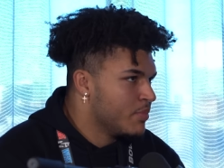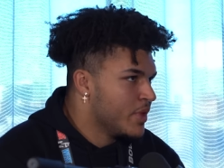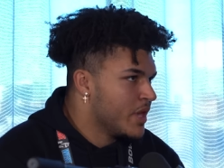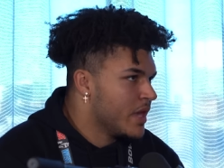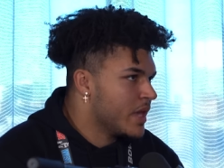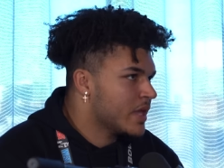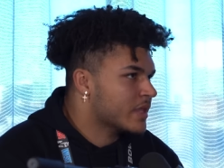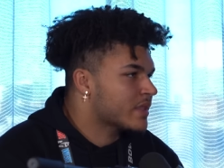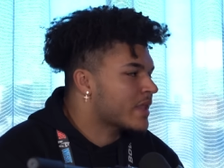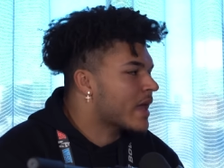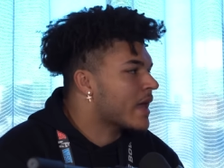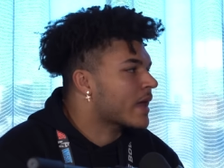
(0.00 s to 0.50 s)

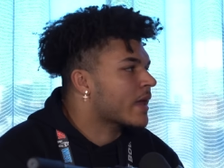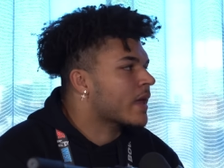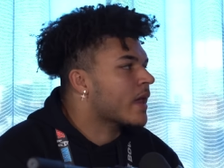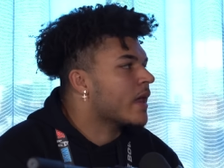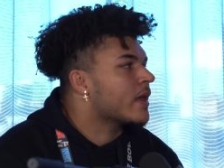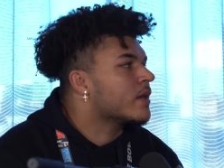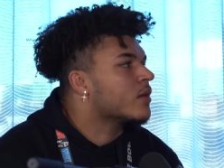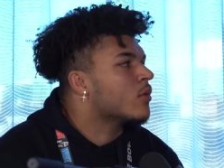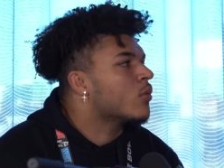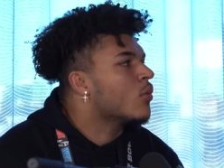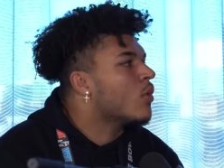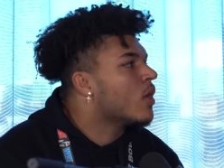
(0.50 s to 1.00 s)
being that
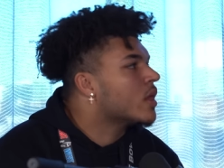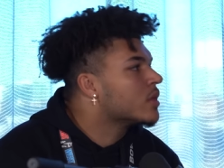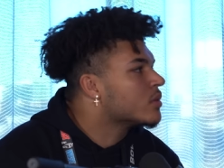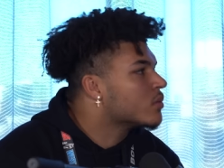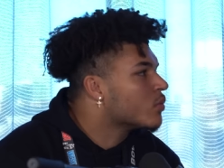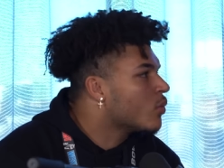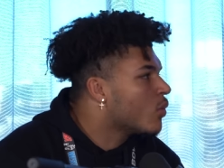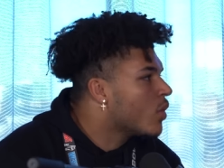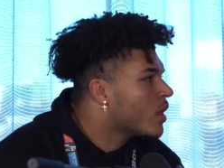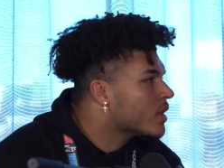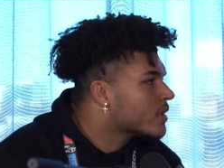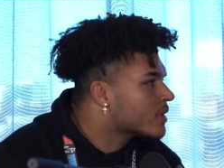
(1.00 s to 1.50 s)
kind of
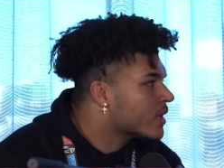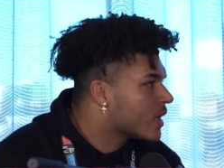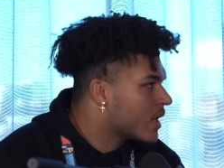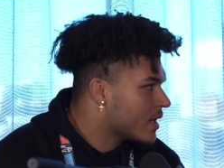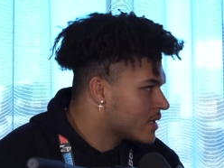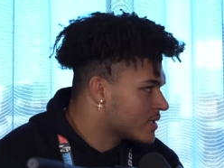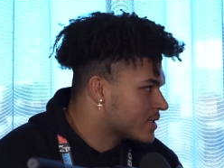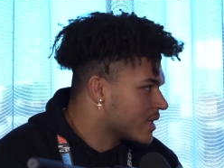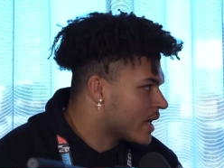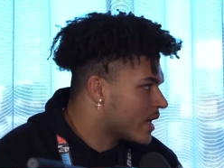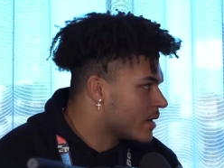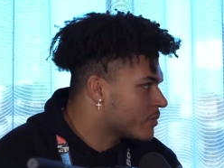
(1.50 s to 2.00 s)
one one
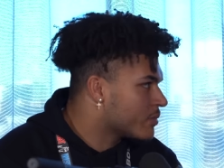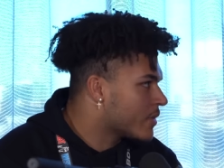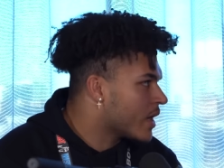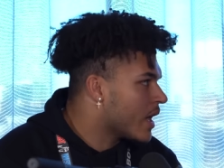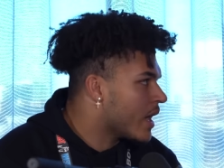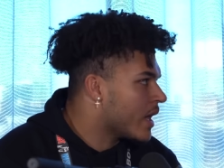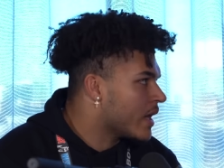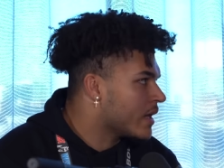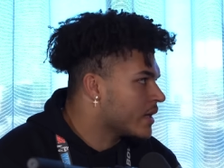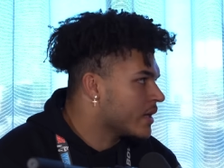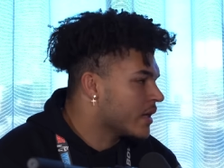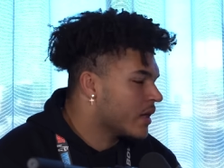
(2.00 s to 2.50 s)
cut type
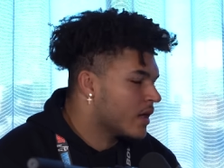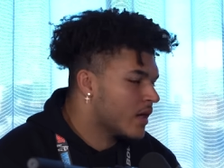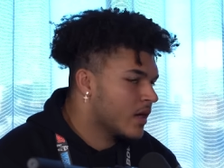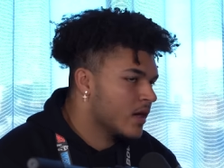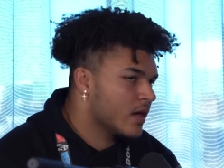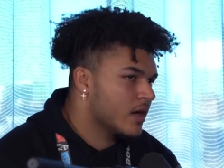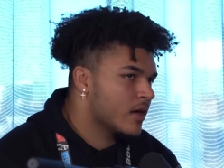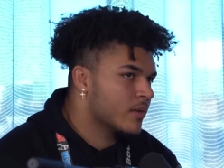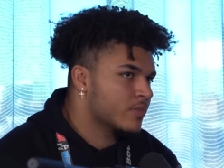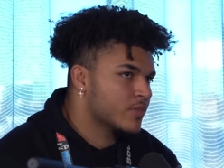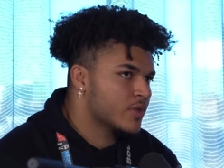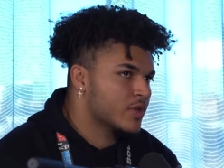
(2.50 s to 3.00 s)
guy,
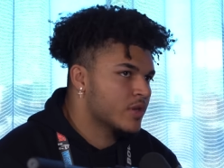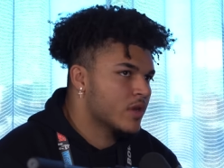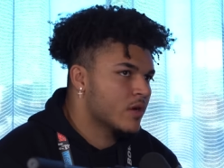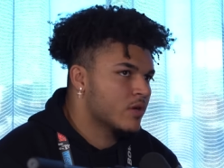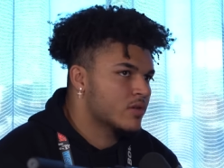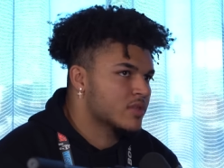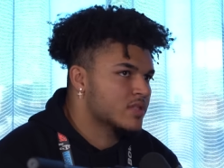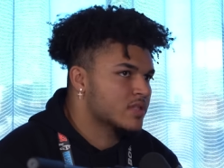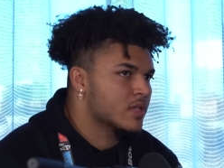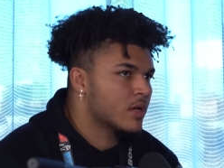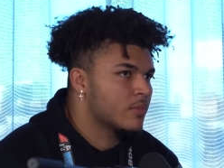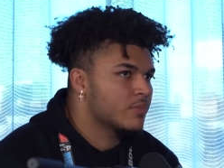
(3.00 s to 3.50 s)
um, you
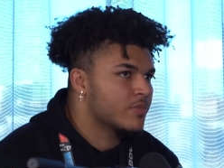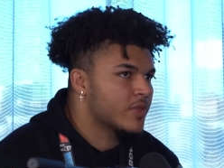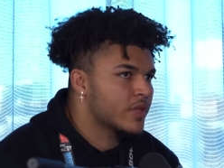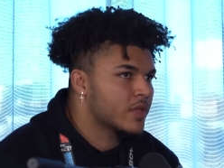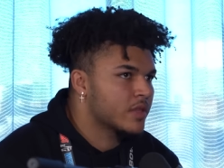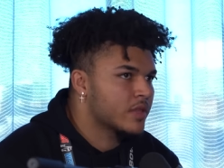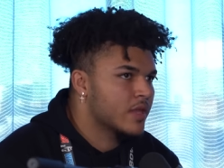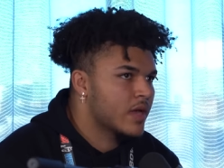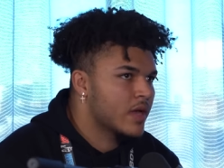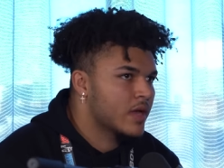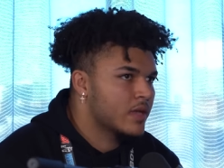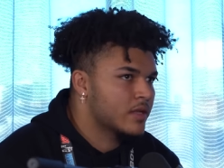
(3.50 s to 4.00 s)
know, is
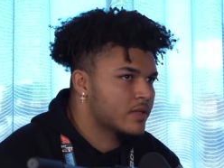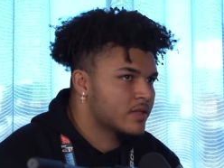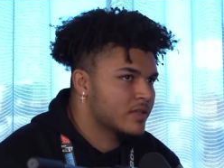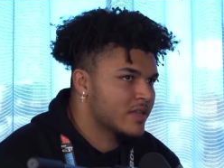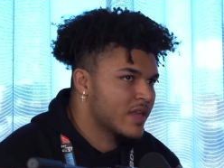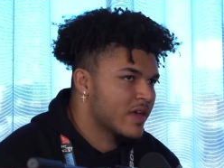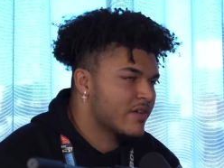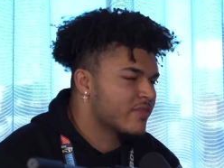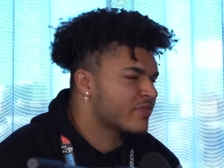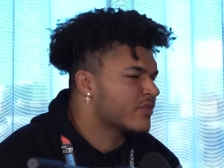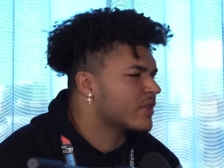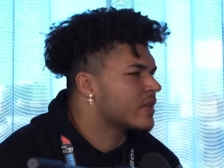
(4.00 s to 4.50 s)
something
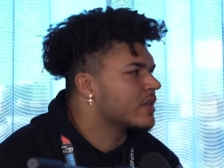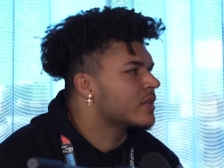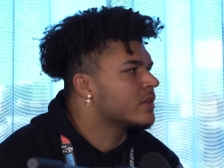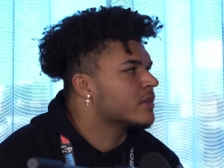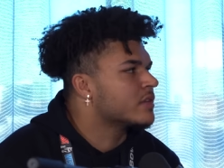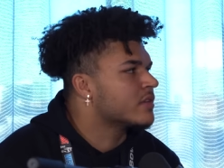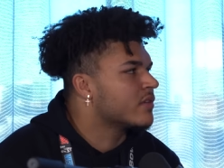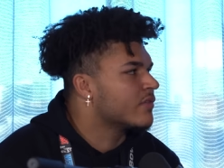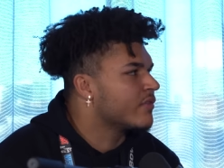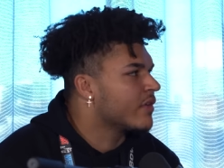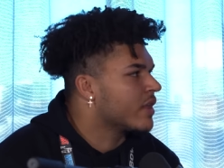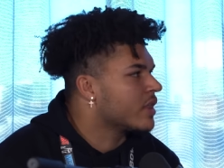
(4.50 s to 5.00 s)
that
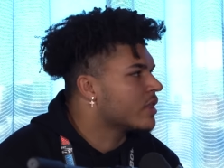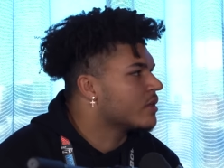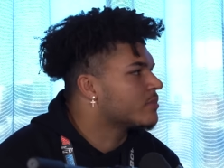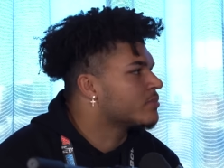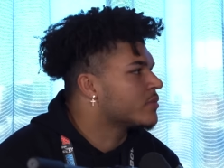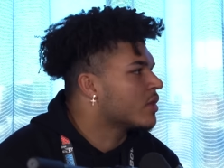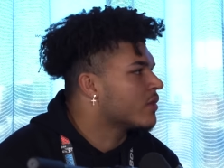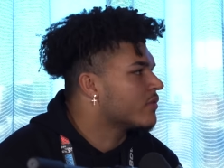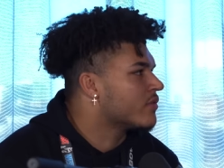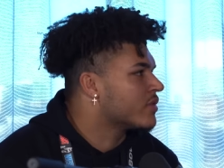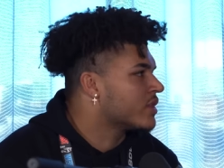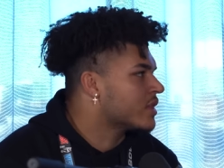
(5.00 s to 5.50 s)
definitely
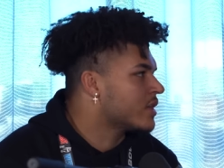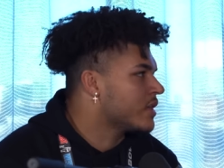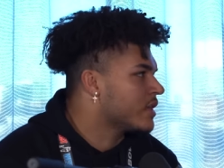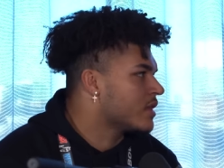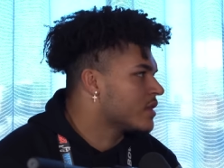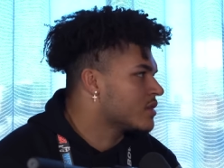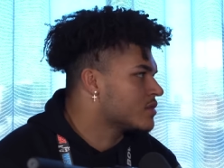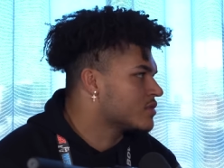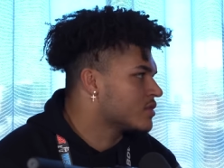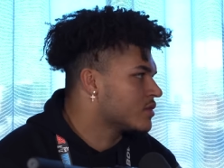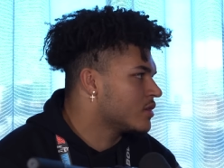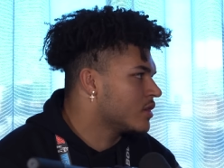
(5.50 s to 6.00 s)
developed over the
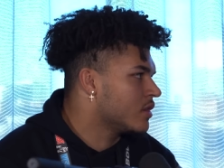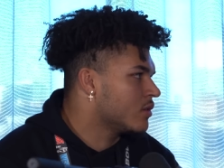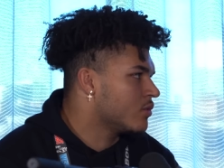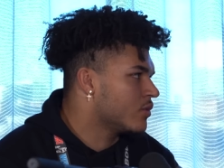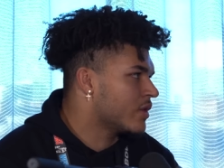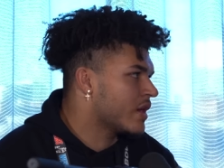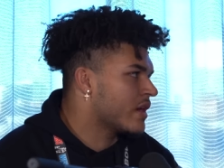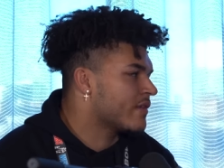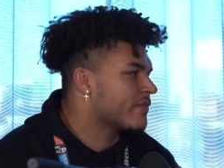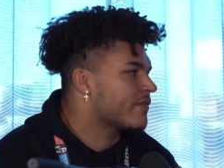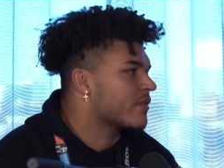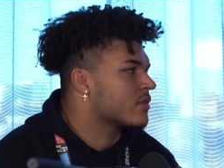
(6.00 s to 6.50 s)
years. You know,
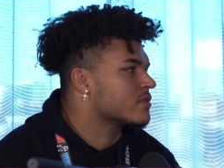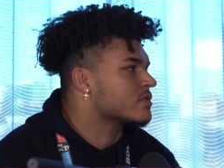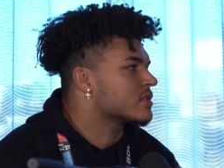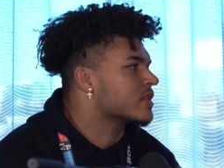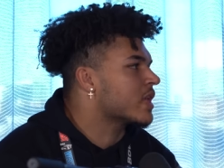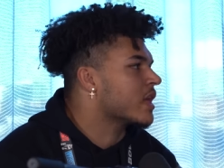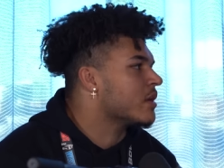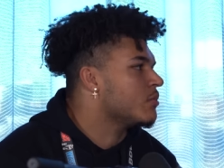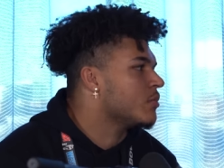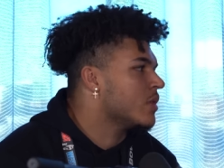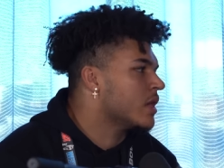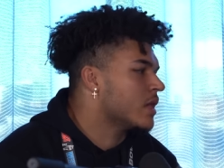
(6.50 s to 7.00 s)
when I
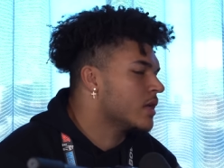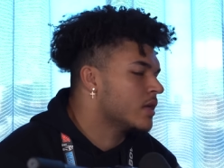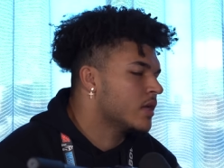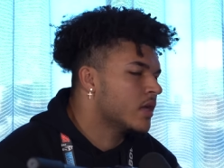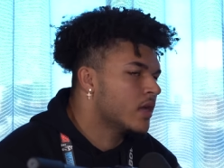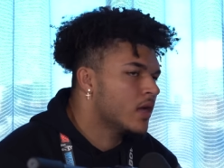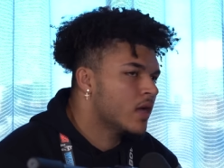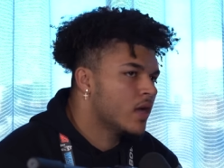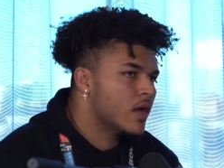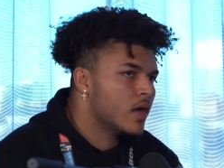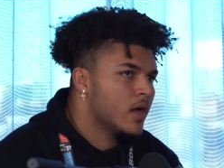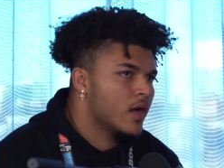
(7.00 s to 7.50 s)
first came in.
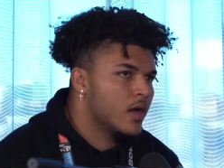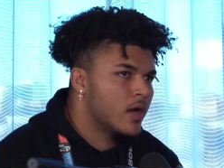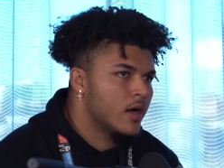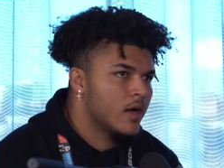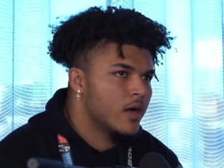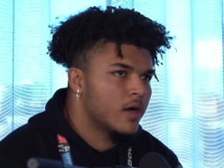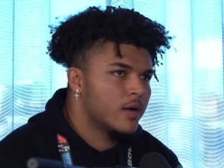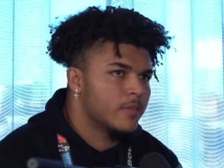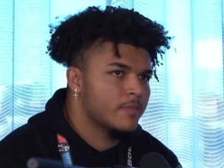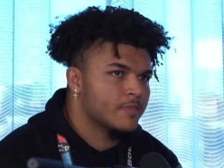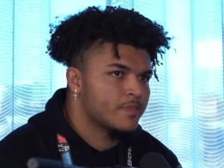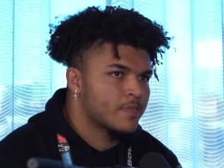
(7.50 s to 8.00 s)

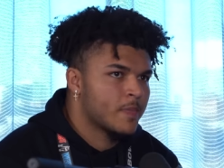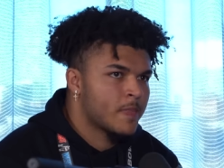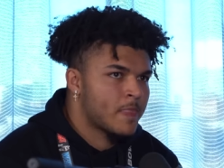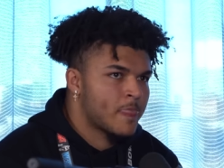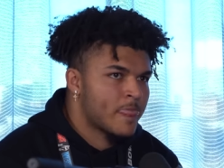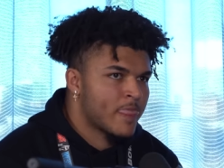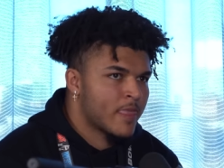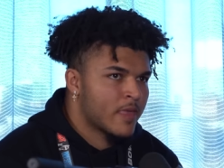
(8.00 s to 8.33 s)
Um,